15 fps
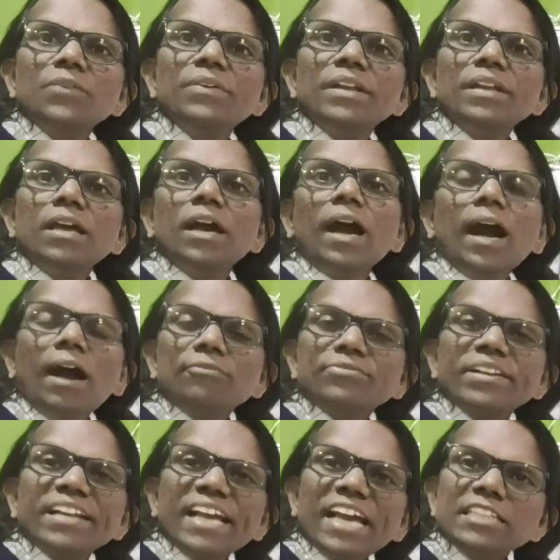even
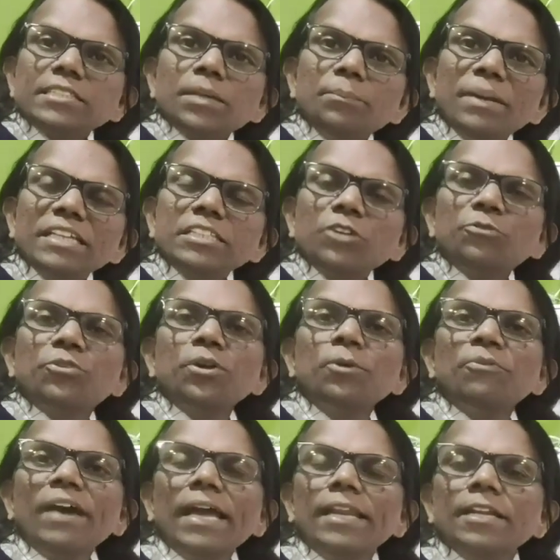after assembling the
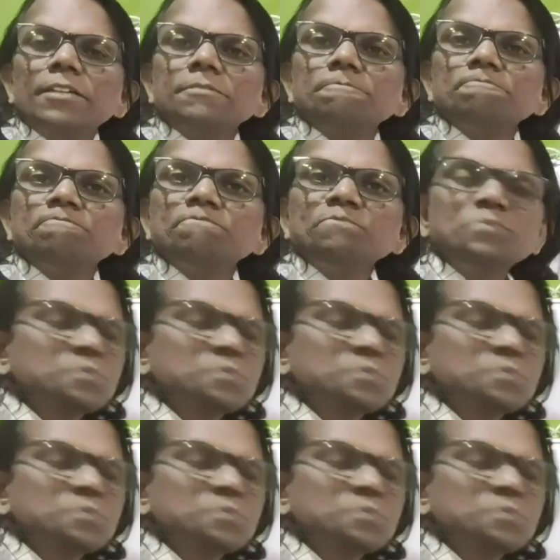full pallet,